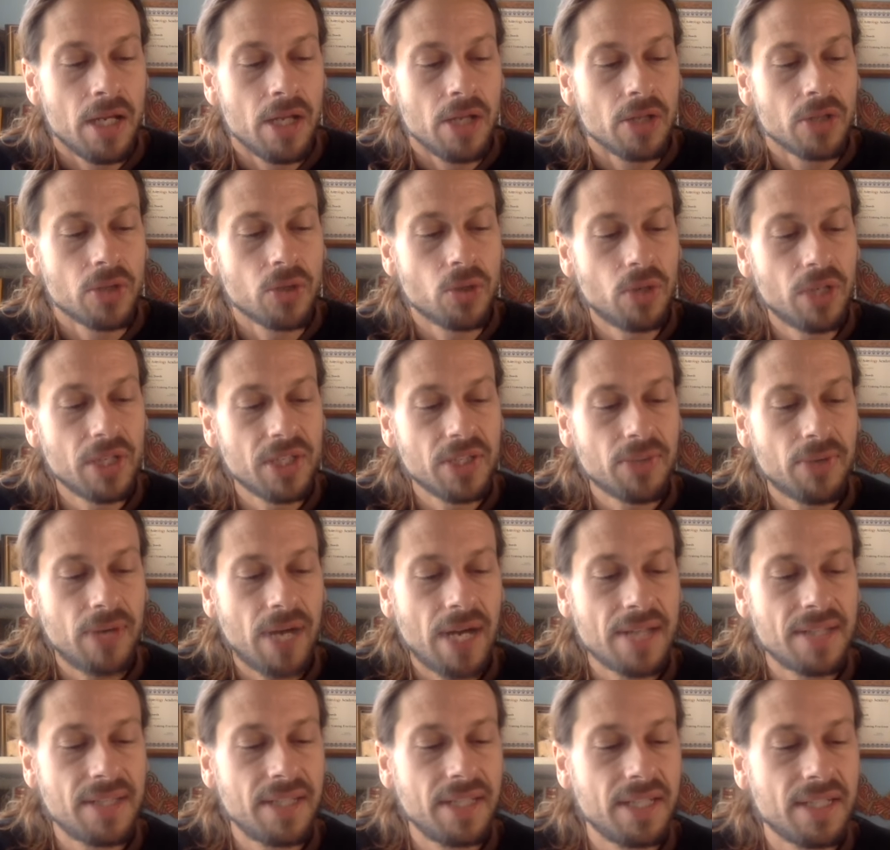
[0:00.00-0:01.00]
Taurus
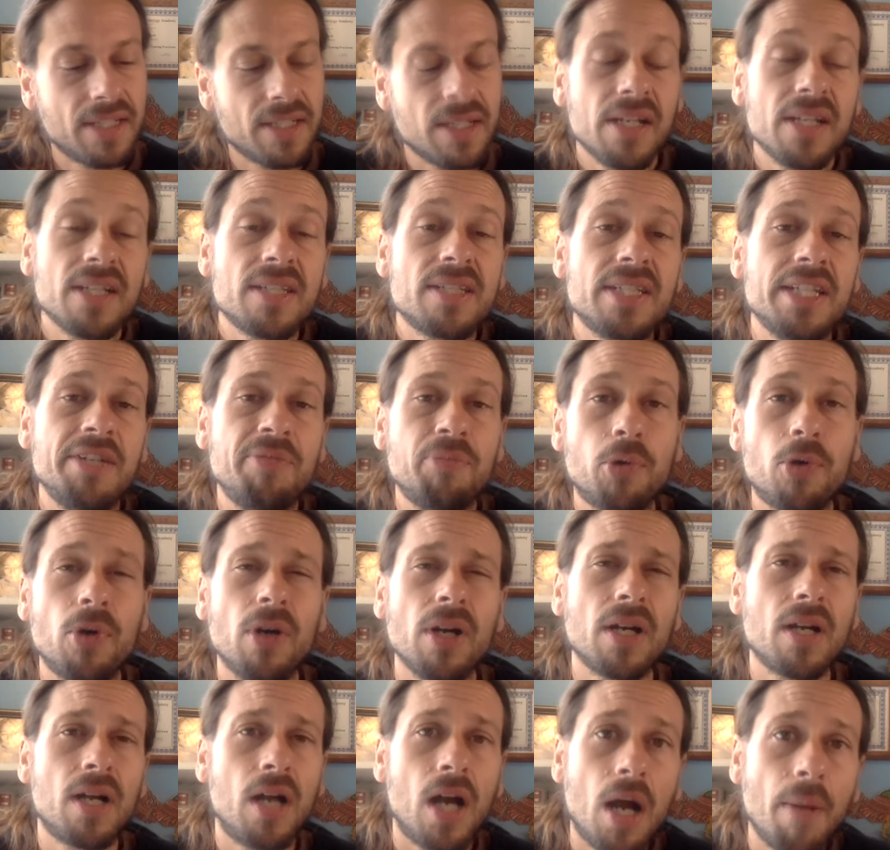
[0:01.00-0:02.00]
rising is going to see more
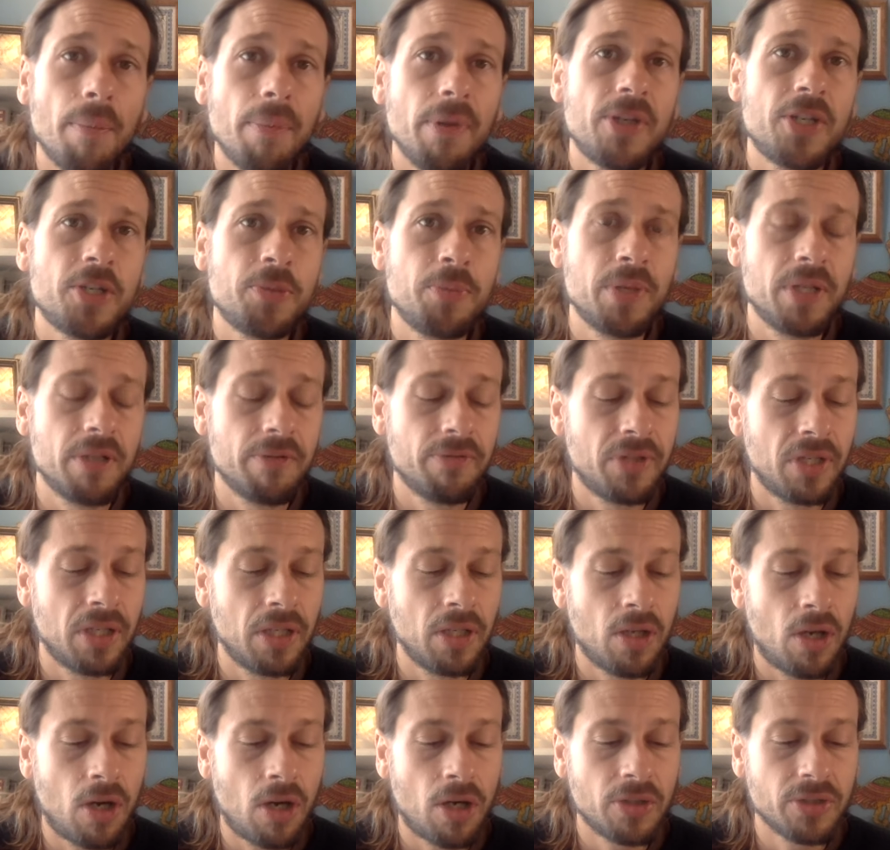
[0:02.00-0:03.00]
accomplishment of their
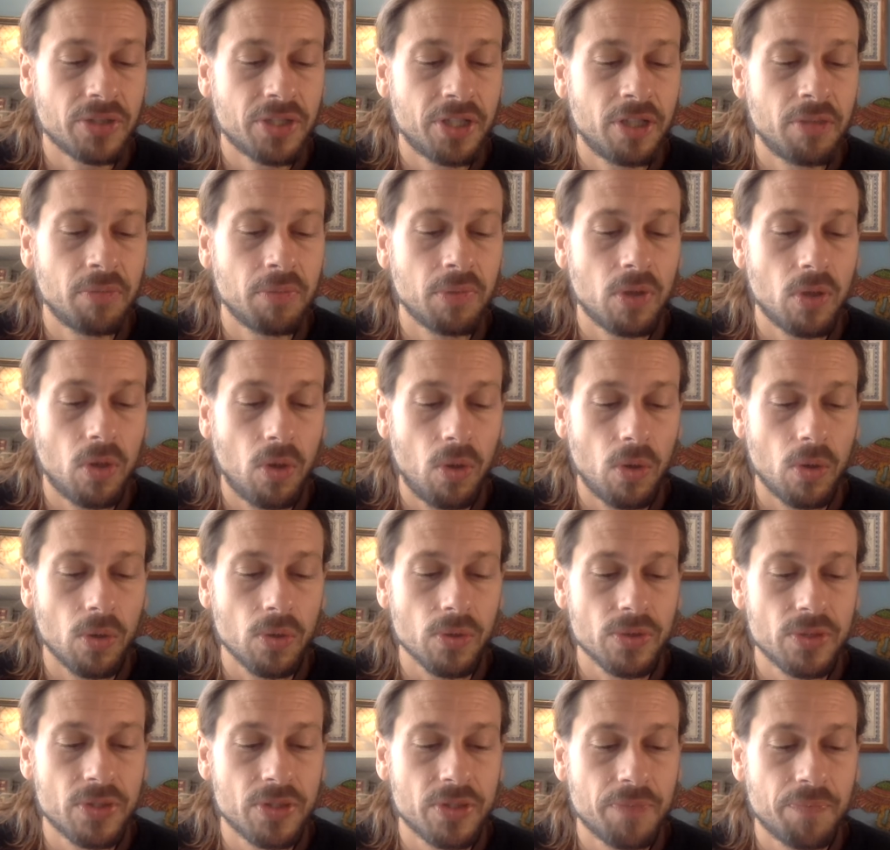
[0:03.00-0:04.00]
long-term
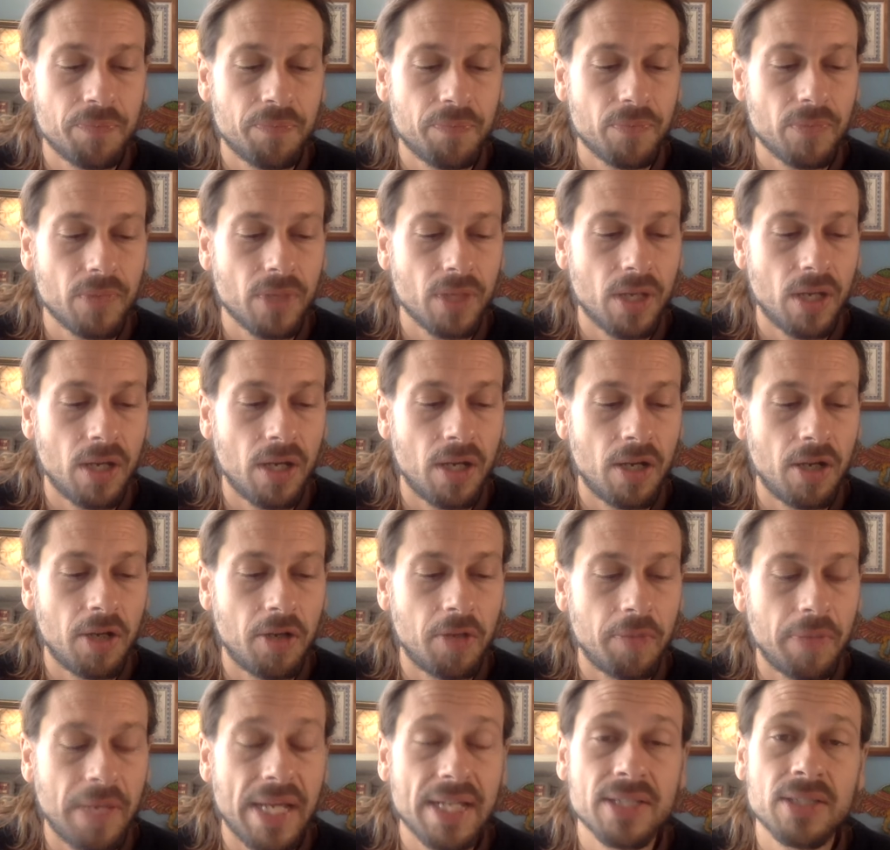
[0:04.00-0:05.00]
goals,
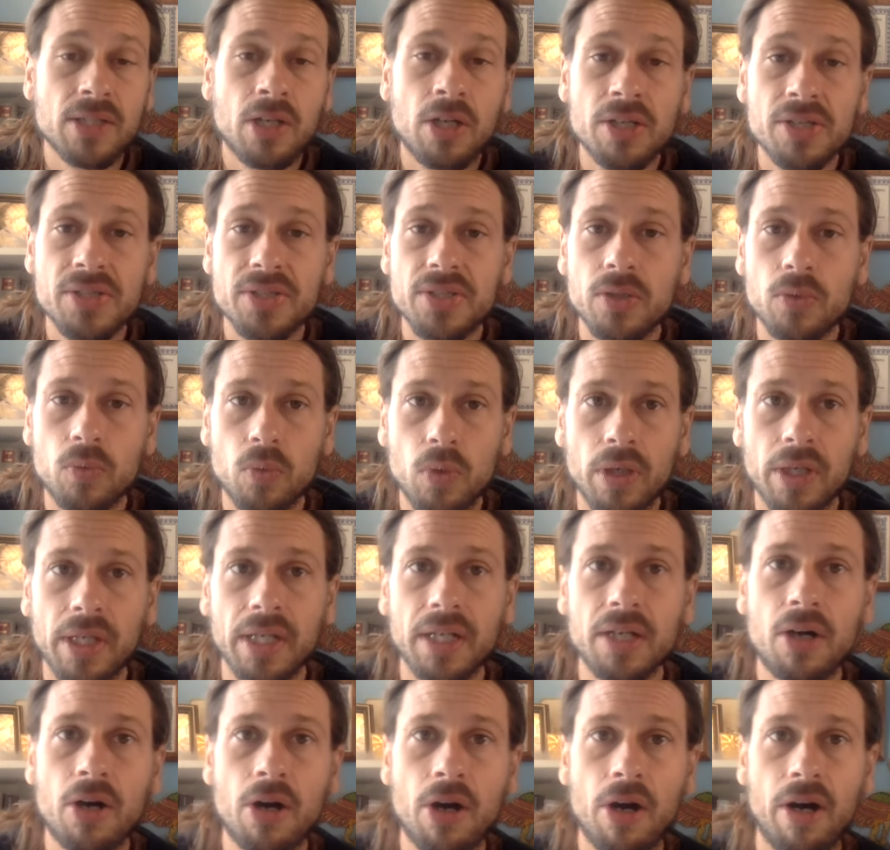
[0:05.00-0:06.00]
as long as they're
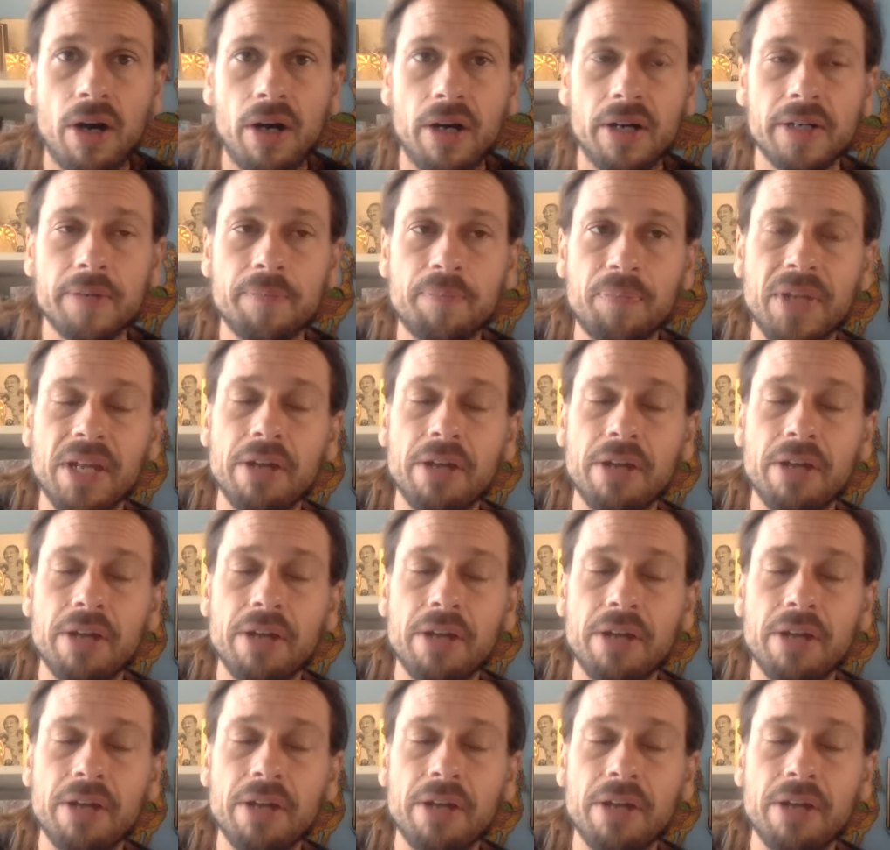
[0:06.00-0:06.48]
working hard.